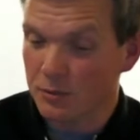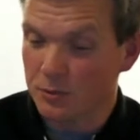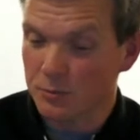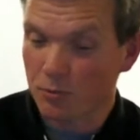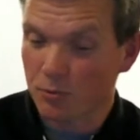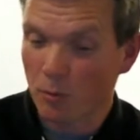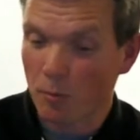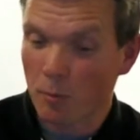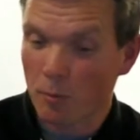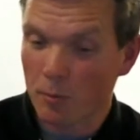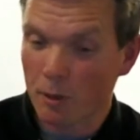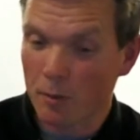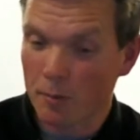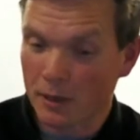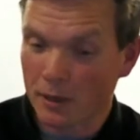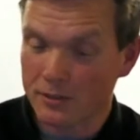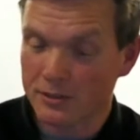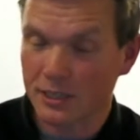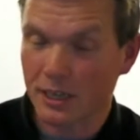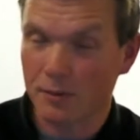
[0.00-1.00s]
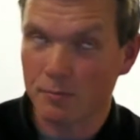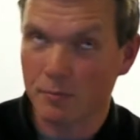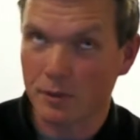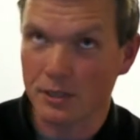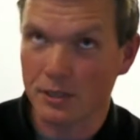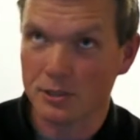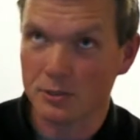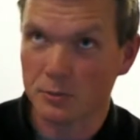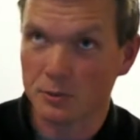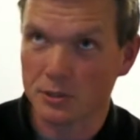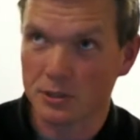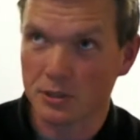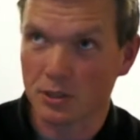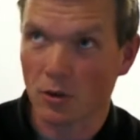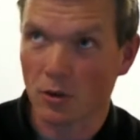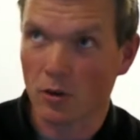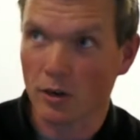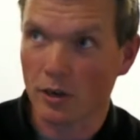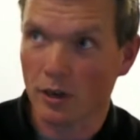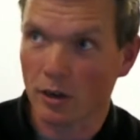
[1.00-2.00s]
was probably about 10 minutes, which is
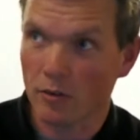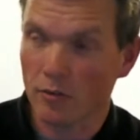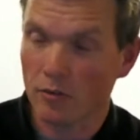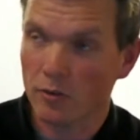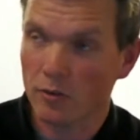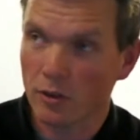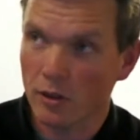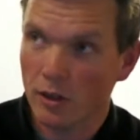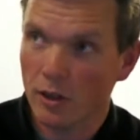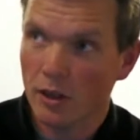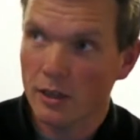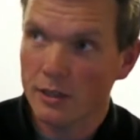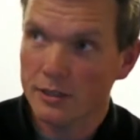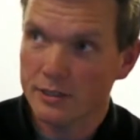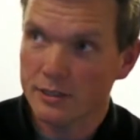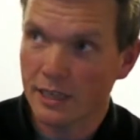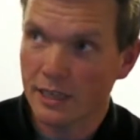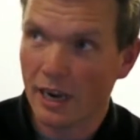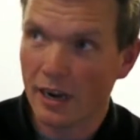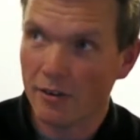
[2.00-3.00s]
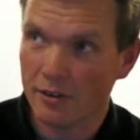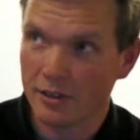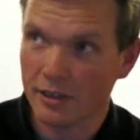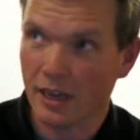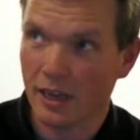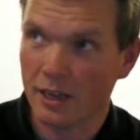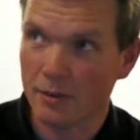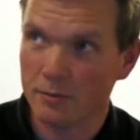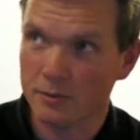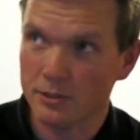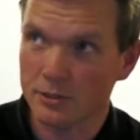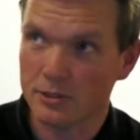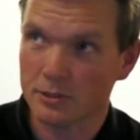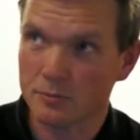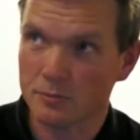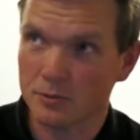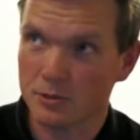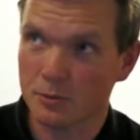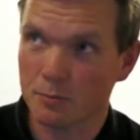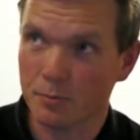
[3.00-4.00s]
long enough, tearing that image
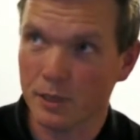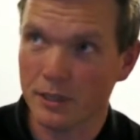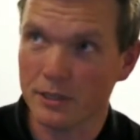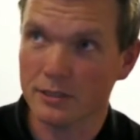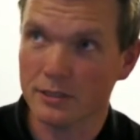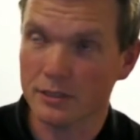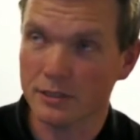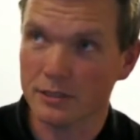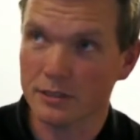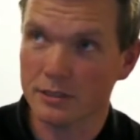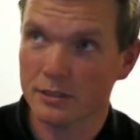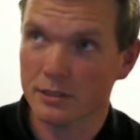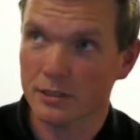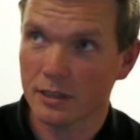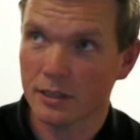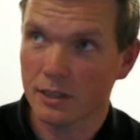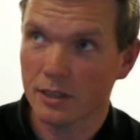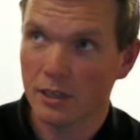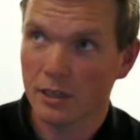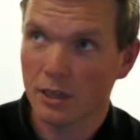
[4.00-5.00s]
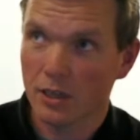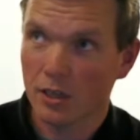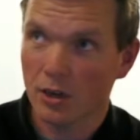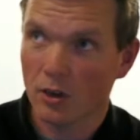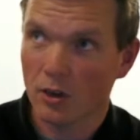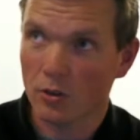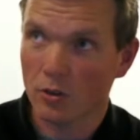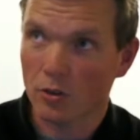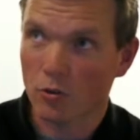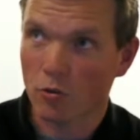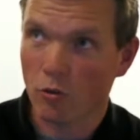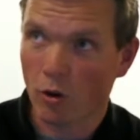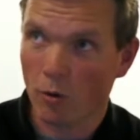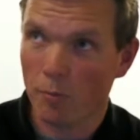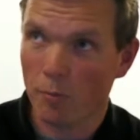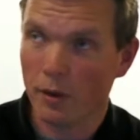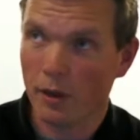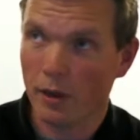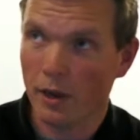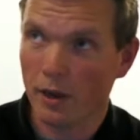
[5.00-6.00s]
to pieces. On the
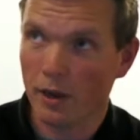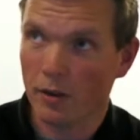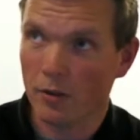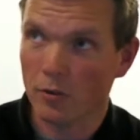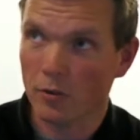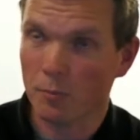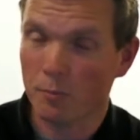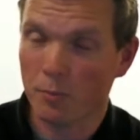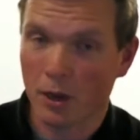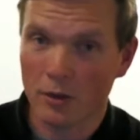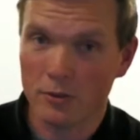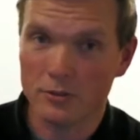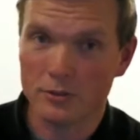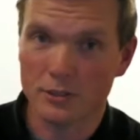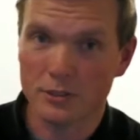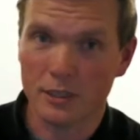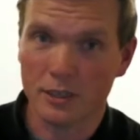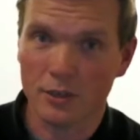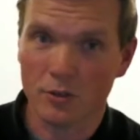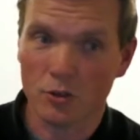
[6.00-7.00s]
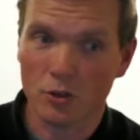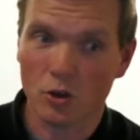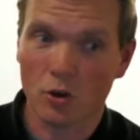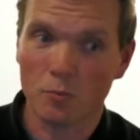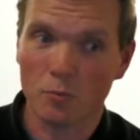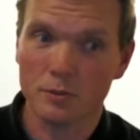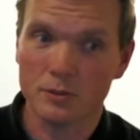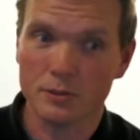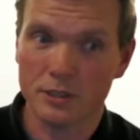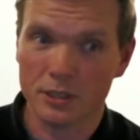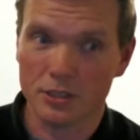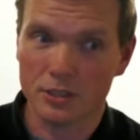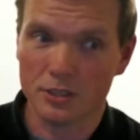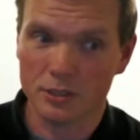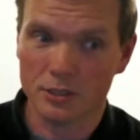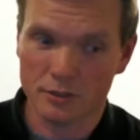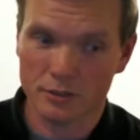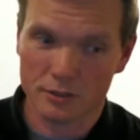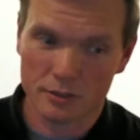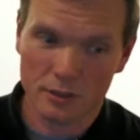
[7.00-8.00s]
cropping, on the posing, on the
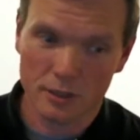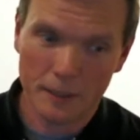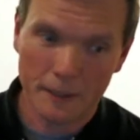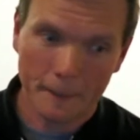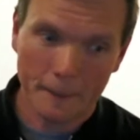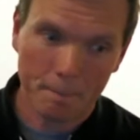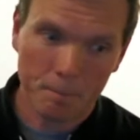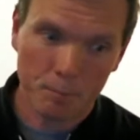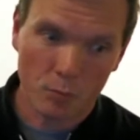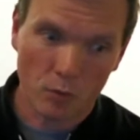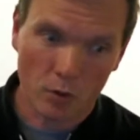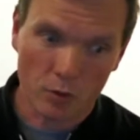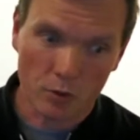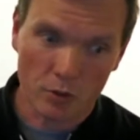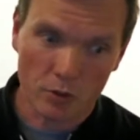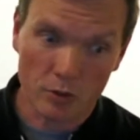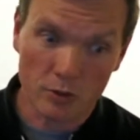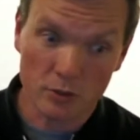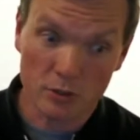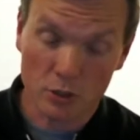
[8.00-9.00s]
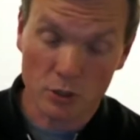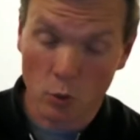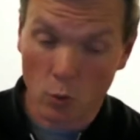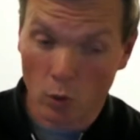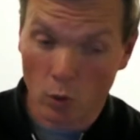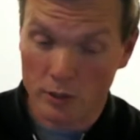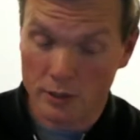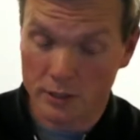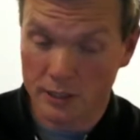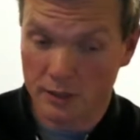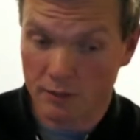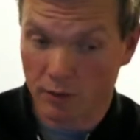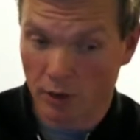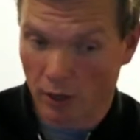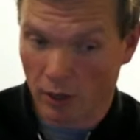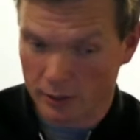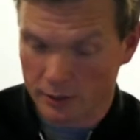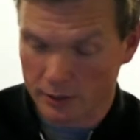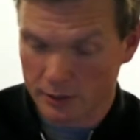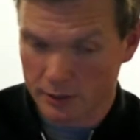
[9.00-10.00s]
composition, on the use and quality of
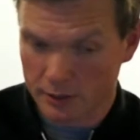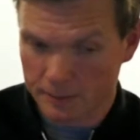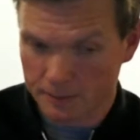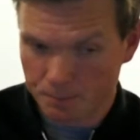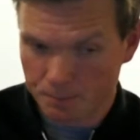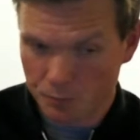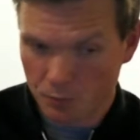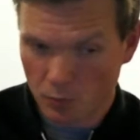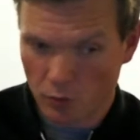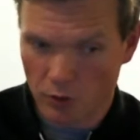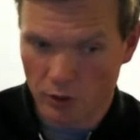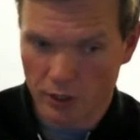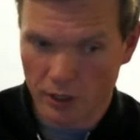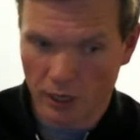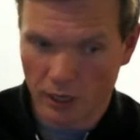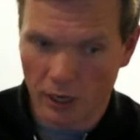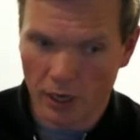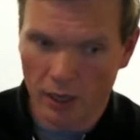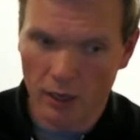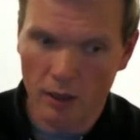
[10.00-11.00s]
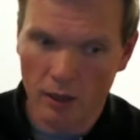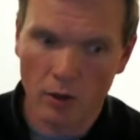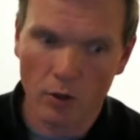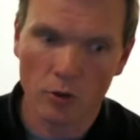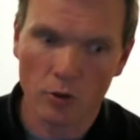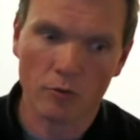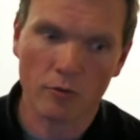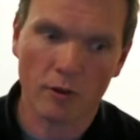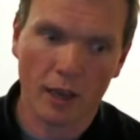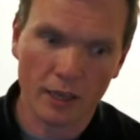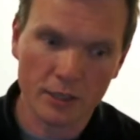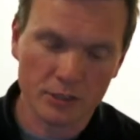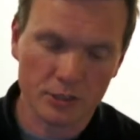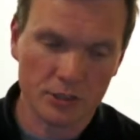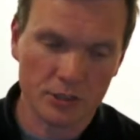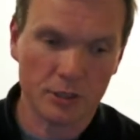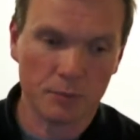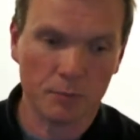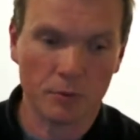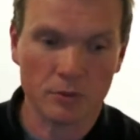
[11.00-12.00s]
light, on the colour, on the
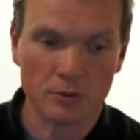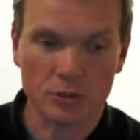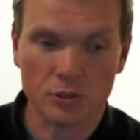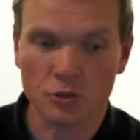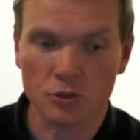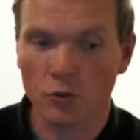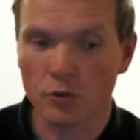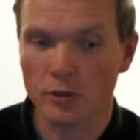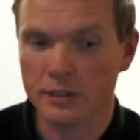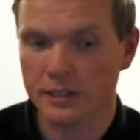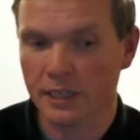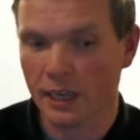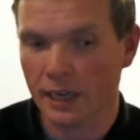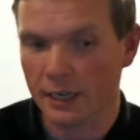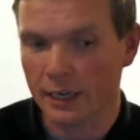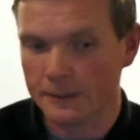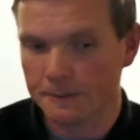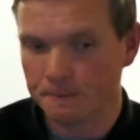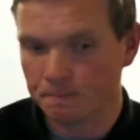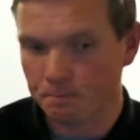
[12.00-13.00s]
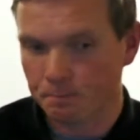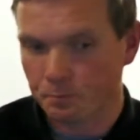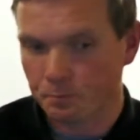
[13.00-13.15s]
relationship, on the storytelling,